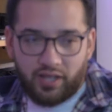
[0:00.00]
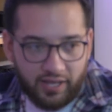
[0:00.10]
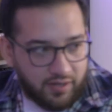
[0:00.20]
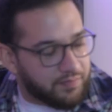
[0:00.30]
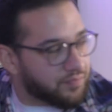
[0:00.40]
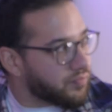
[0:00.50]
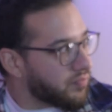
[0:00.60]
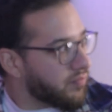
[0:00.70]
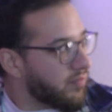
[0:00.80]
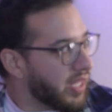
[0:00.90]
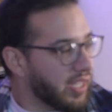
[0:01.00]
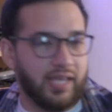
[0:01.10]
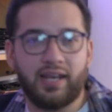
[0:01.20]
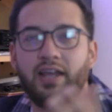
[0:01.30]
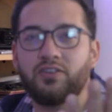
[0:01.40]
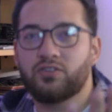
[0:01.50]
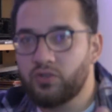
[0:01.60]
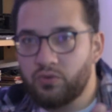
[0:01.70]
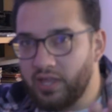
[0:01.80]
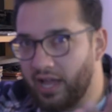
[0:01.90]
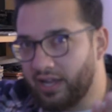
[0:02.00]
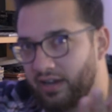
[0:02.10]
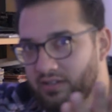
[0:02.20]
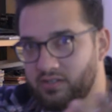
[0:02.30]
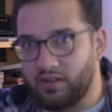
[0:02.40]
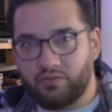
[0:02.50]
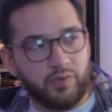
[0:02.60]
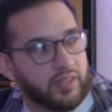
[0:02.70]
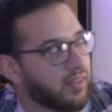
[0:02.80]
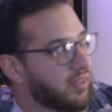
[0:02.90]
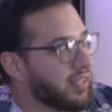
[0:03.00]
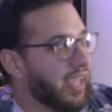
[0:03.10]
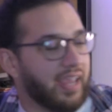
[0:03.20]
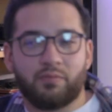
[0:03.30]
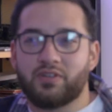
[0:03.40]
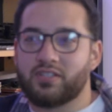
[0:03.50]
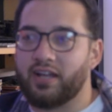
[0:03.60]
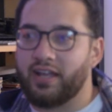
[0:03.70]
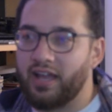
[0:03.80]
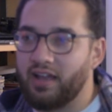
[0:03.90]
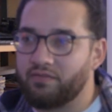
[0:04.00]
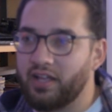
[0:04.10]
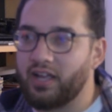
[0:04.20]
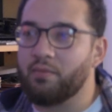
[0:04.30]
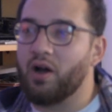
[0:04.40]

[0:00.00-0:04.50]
like, can I do that kind of stuff with the cameras that I have? I'm